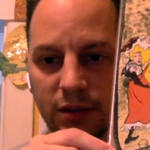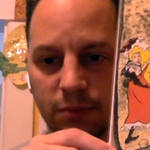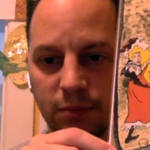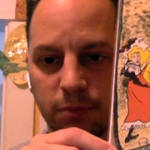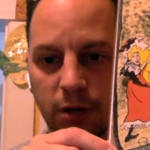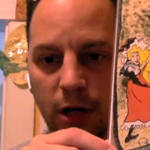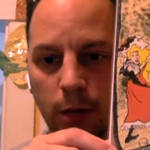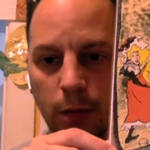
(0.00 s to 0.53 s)

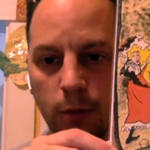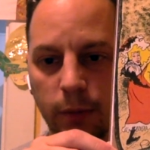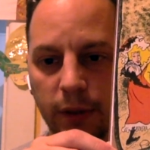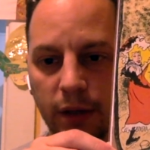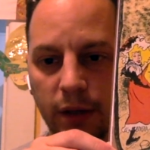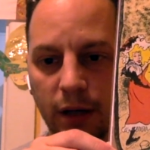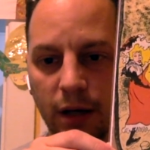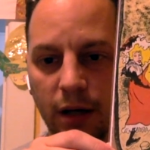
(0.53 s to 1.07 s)
is
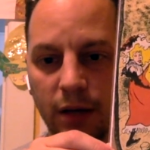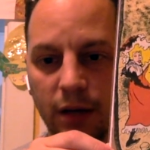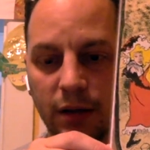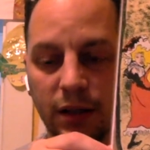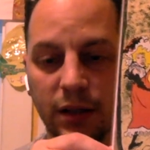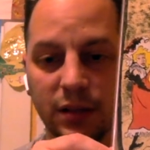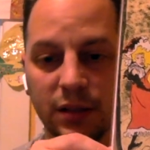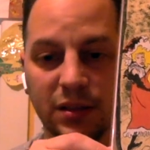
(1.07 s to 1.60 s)
probably
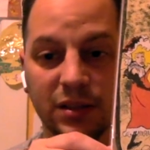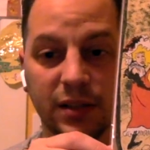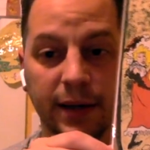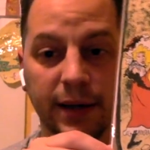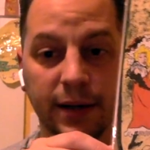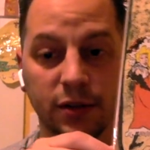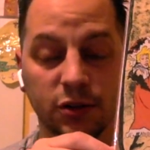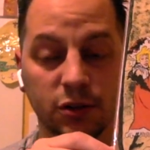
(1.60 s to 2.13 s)
on the
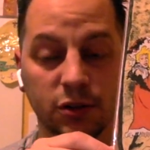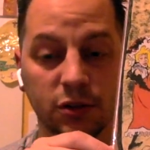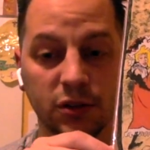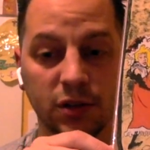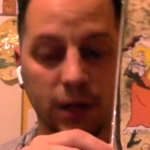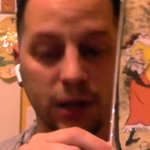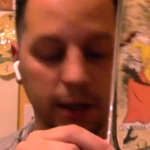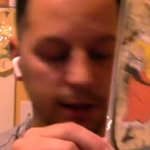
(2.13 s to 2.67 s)
scarcer
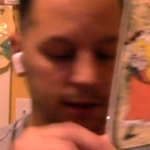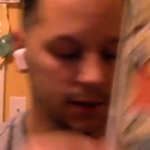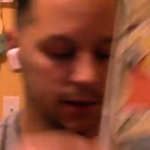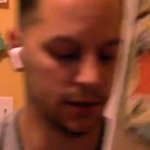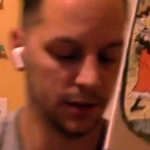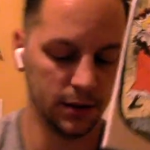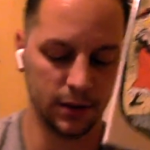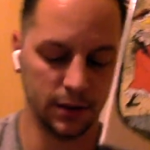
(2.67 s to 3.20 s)
side
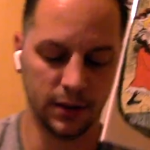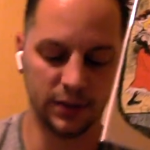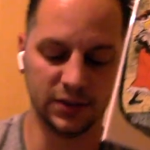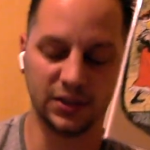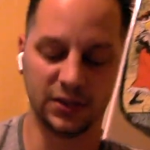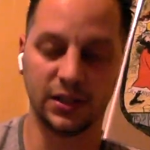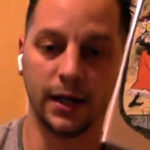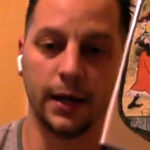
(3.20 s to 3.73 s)

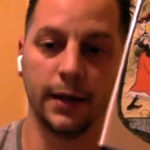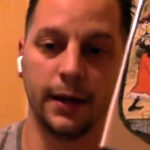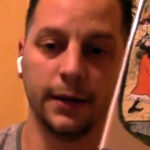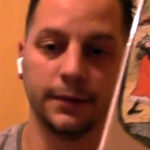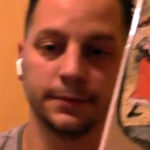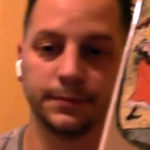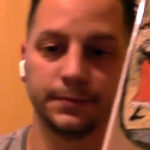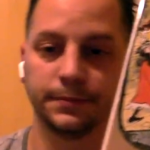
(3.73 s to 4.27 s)
than,
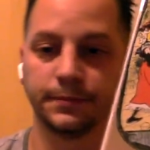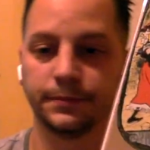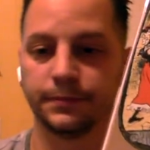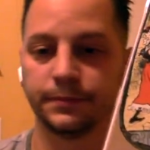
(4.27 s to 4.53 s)
say,